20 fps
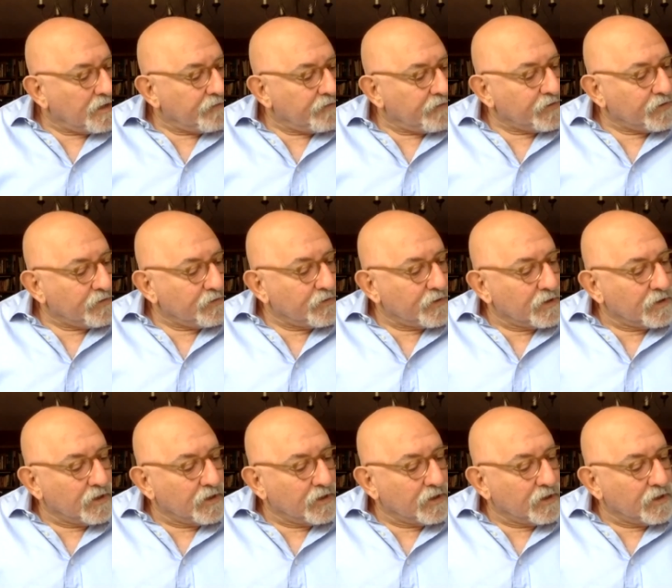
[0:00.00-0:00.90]
if you
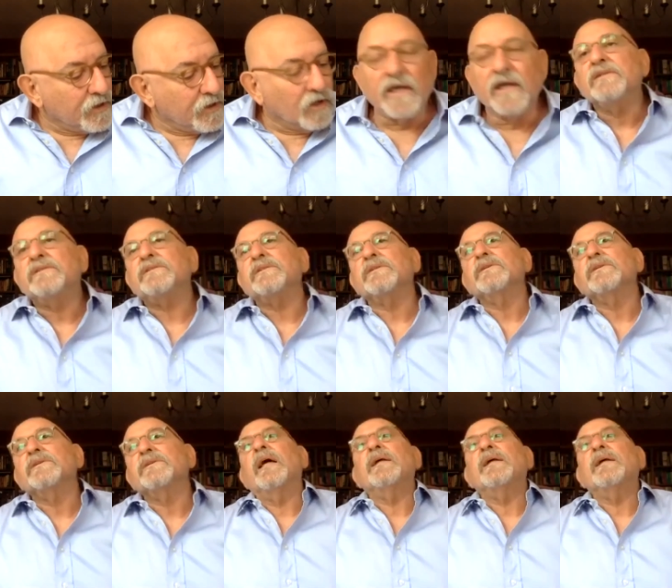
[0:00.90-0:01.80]
were looking
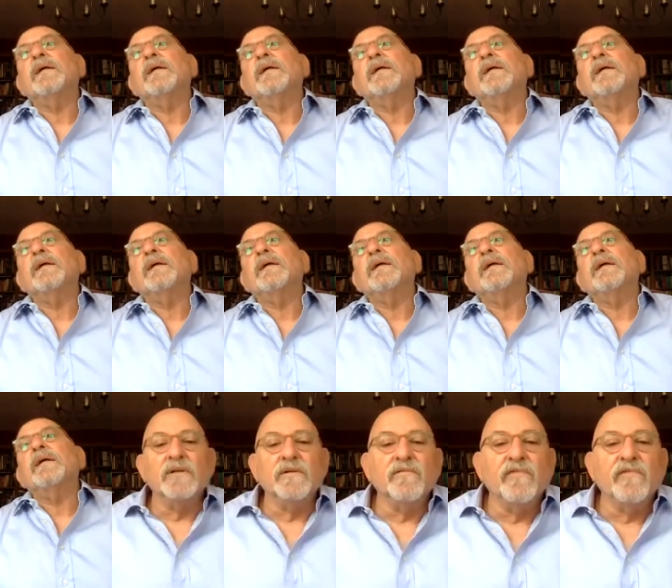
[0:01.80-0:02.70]
to lend
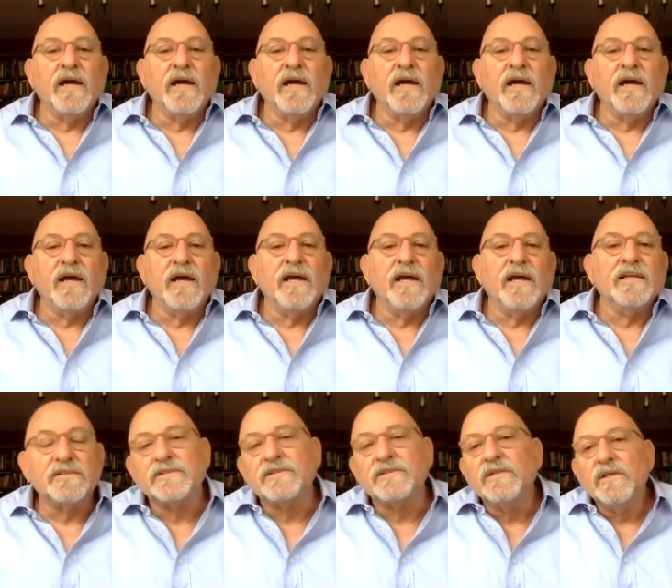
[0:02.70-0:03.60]
or
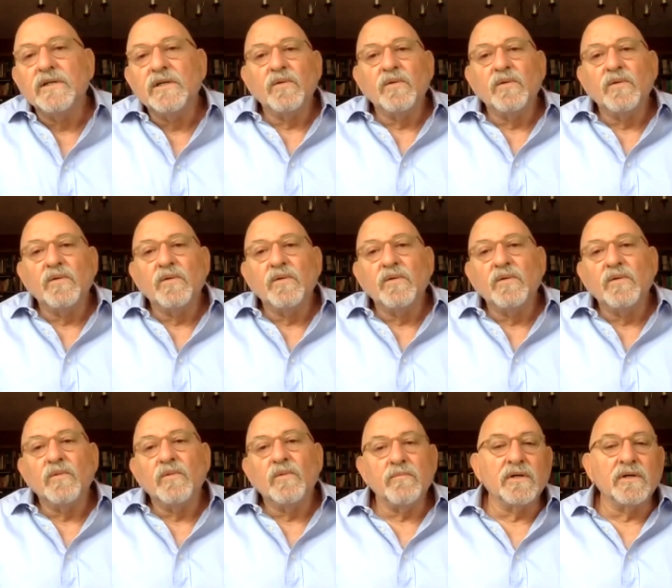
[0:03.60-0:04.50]
invest,
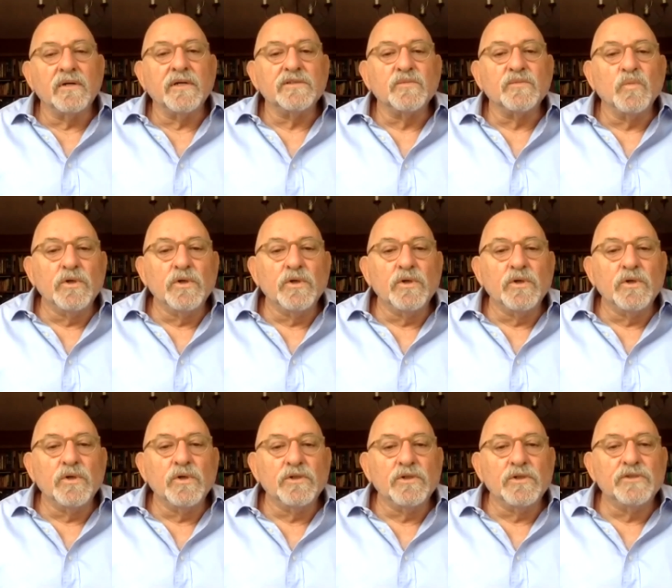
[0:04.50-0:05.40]
what markets
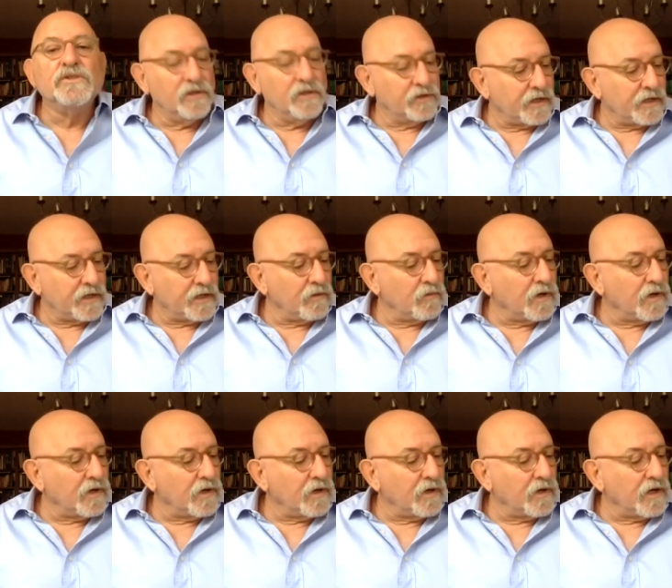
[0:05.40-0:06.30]
would you be looking
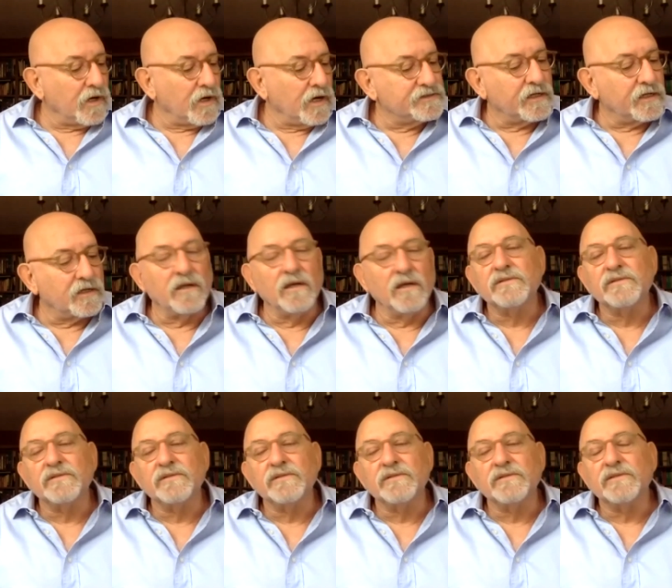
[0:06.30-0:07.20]
at? What asset
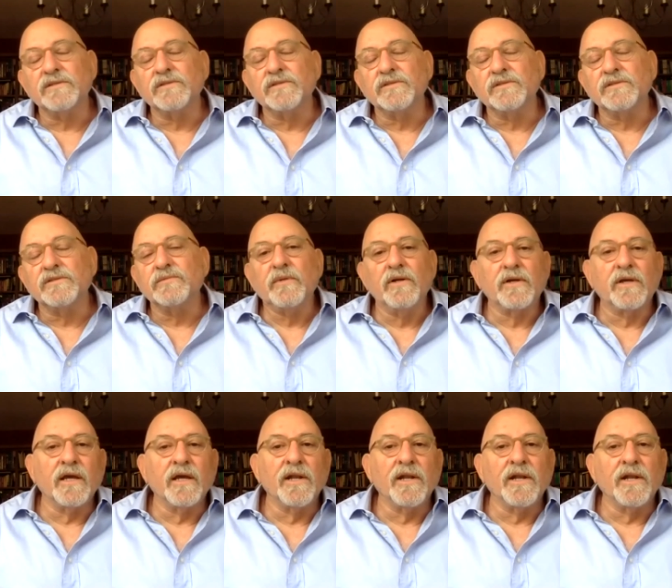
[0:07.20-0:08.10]
classes would you
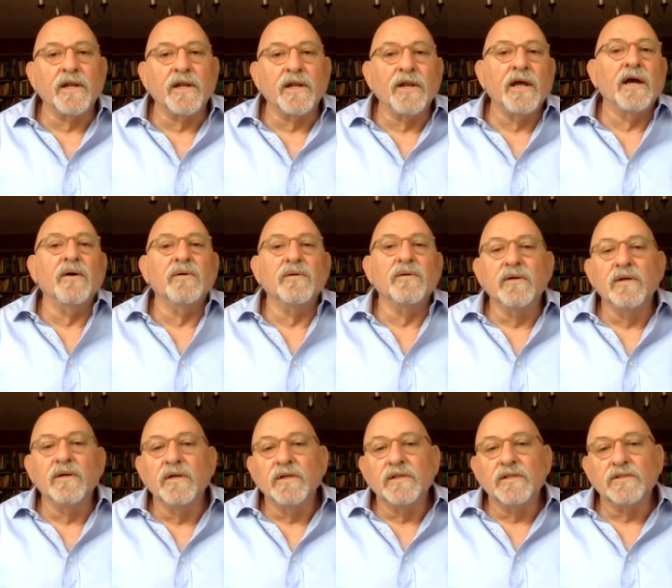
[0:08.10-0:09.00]
be looking at
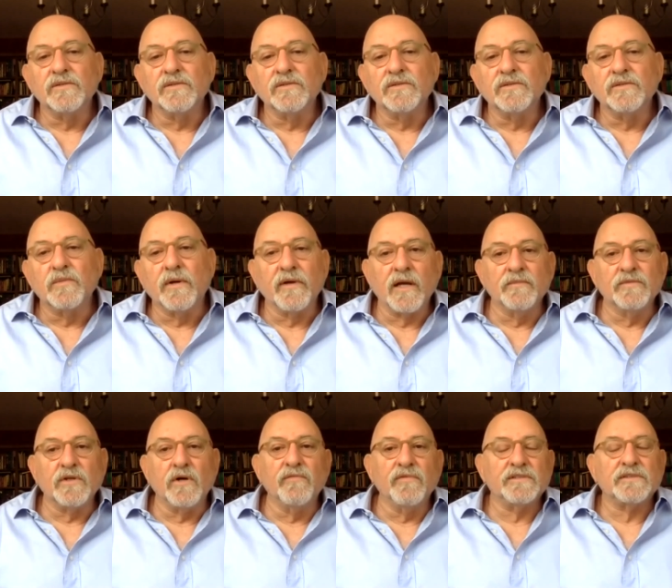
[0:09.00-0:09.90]
now? There's one
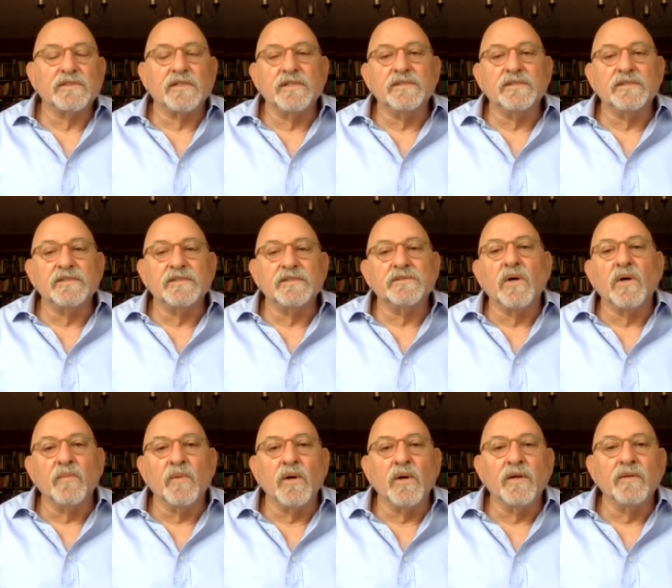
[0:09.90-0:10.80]
that comes obviously to
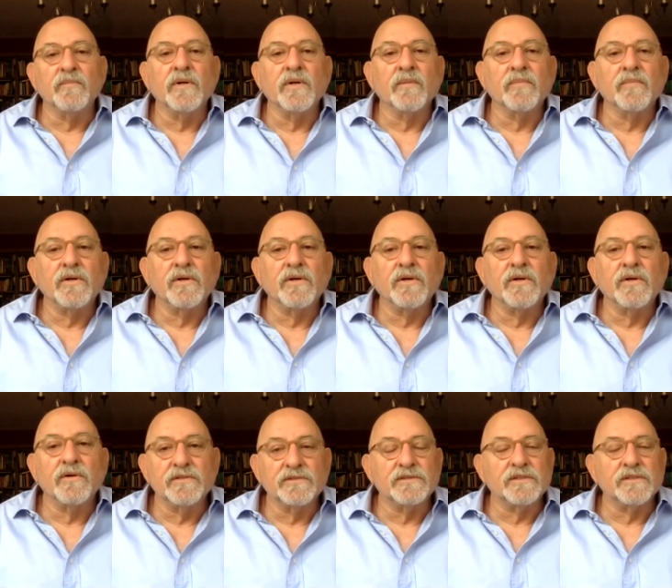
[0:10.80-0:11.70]
my mind, but I'm
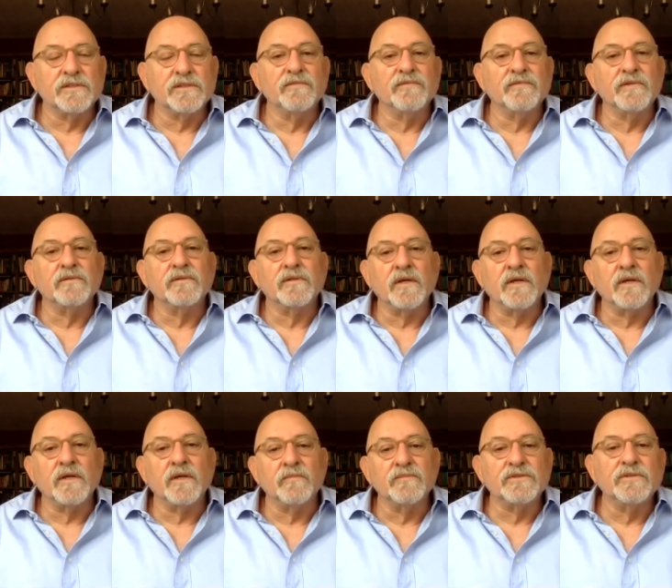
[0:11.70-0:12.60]
curious to see if it
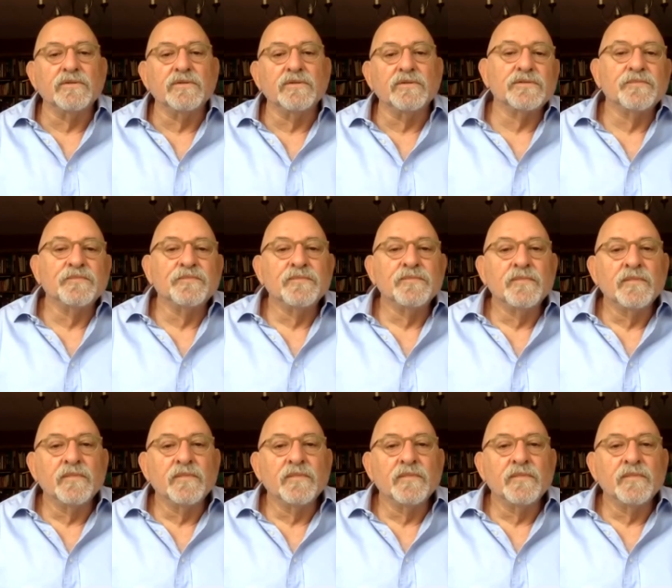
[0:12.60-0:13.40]
comes to yours.